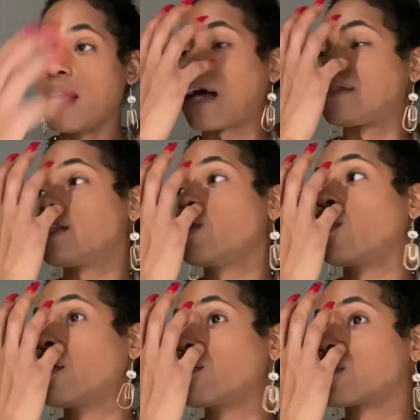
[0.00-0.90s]
I see you a
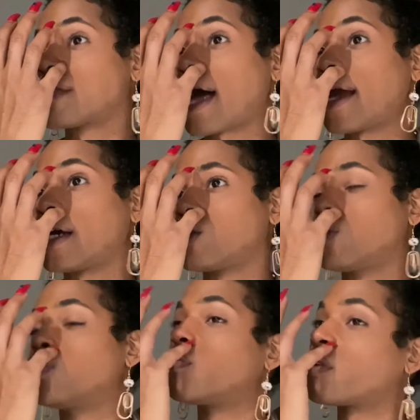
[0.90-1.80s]
little sad as you're
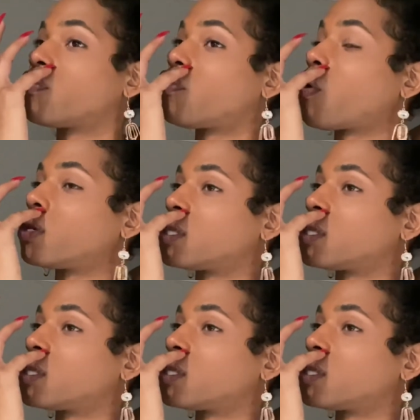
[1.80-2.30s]
moving forward.